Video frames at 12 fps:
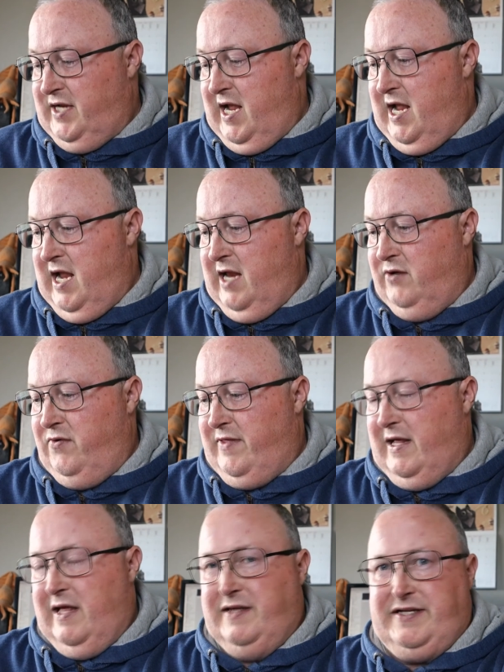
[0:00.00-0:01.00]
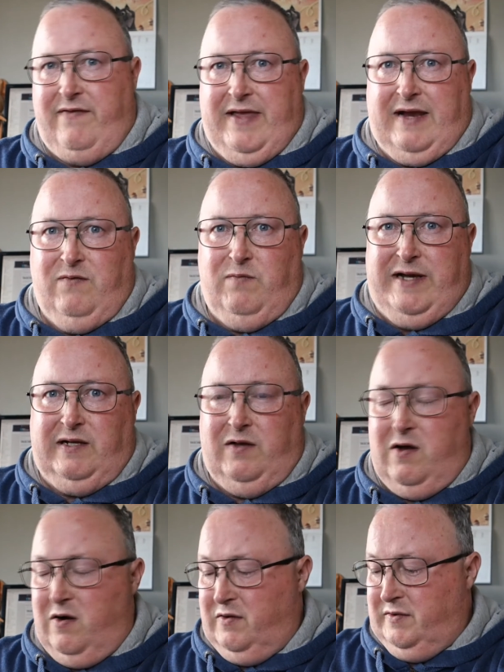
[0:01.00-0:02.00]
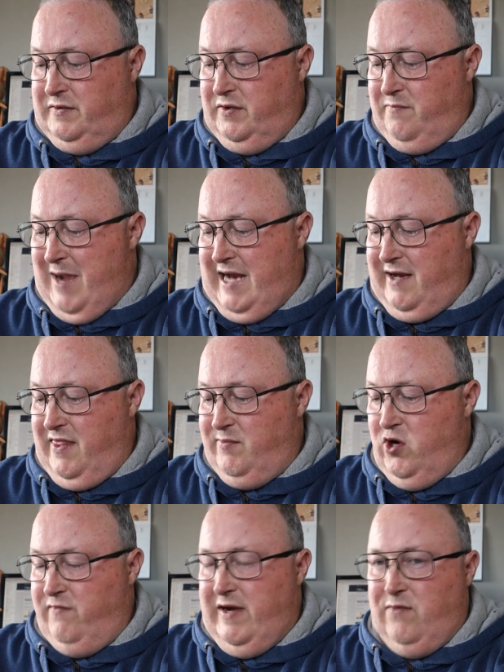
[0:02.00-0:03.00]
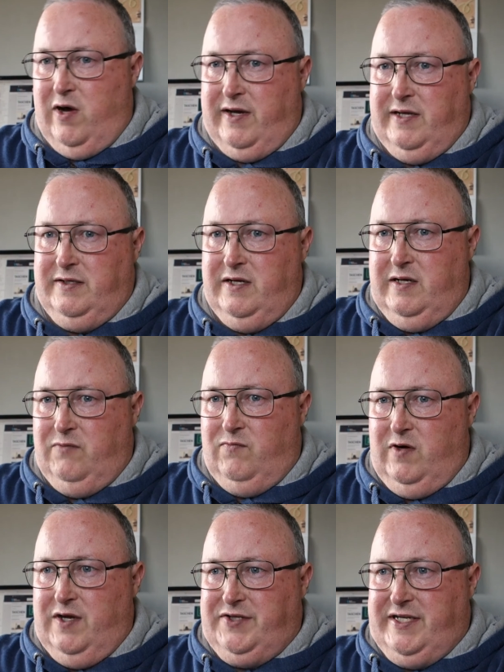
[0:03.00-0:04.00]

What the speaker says: and all the stuff that went along to making the movie what it was.